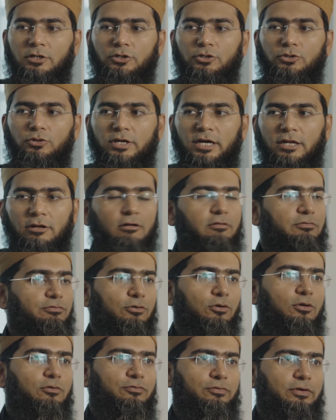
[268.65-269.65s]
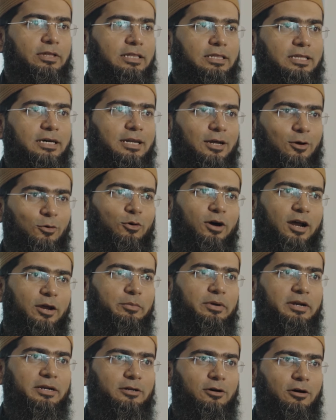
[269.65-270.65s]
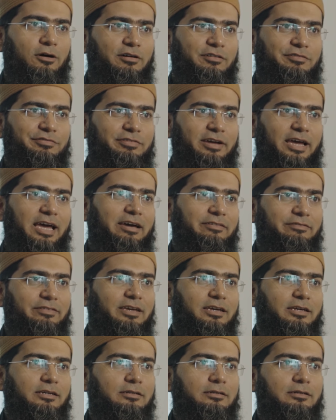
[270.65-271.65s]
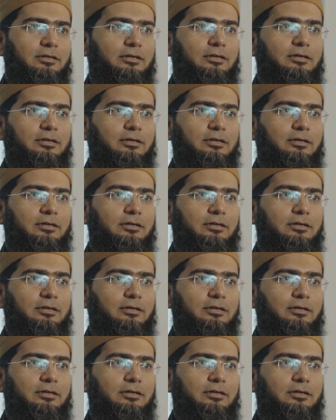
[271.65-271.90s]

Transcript: you cannot fulfill the requirement of having